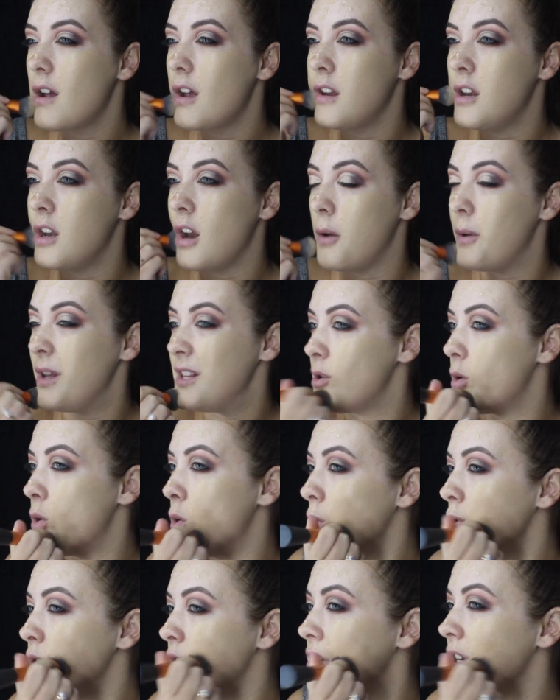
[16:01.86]
you know, it's
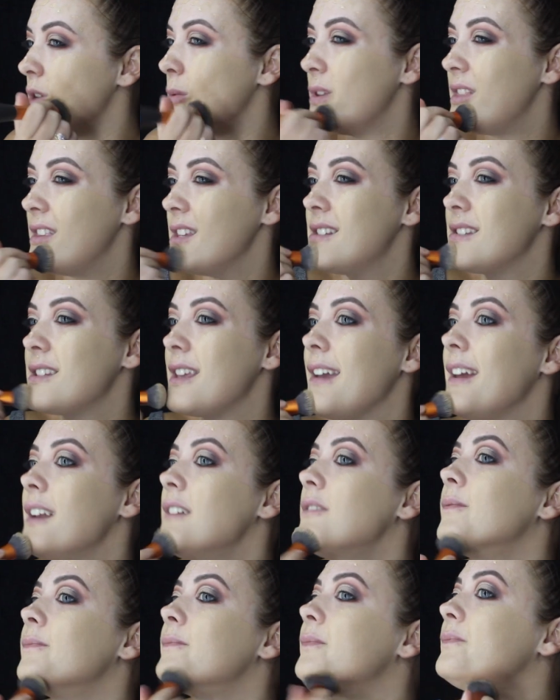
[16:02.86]
all to do with the skin.